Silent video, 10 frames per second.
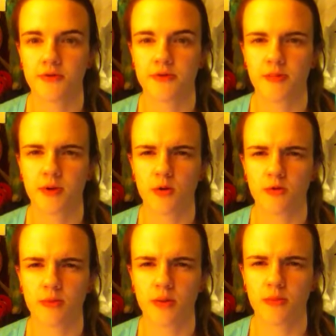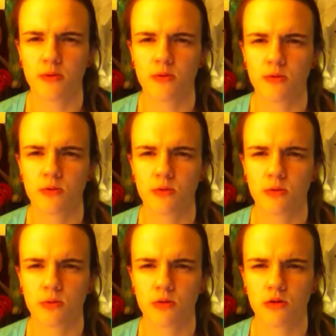Except ghost peppers.
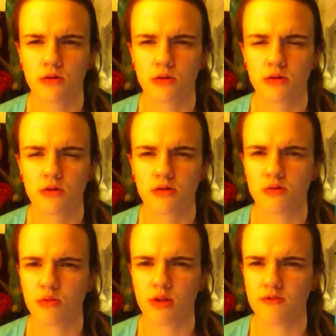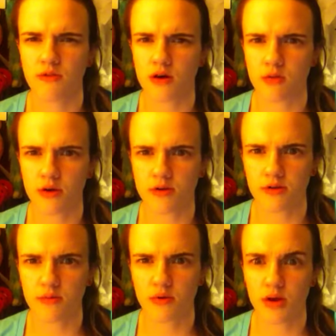So why the fuck wouldn't
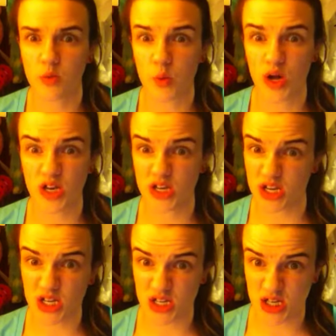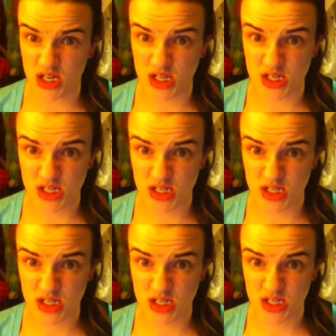somebody want to eat that?
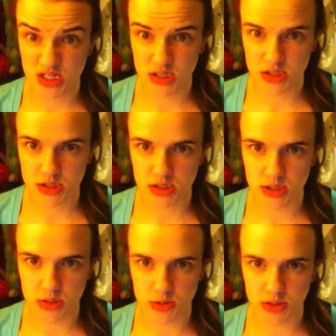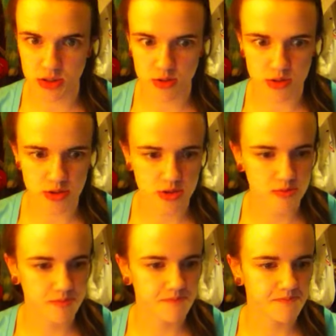Excuse my language.
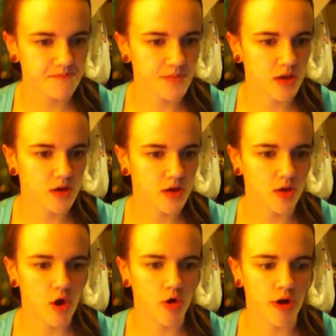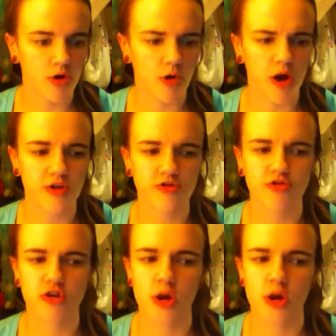Current crush.